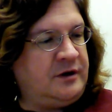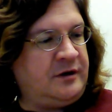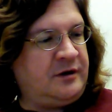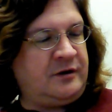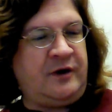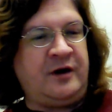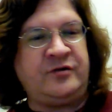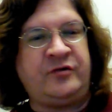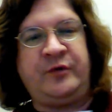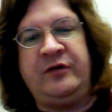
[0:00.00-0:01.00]
I'll
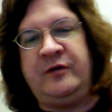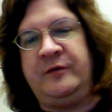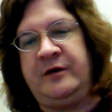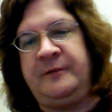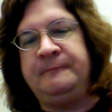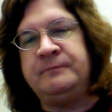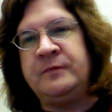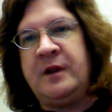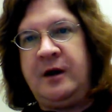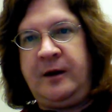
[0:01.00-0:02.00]
just read some here.
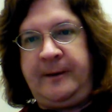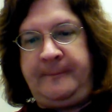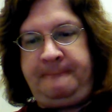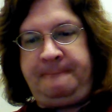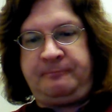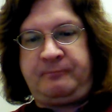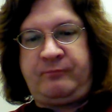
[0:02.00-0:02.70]
Um,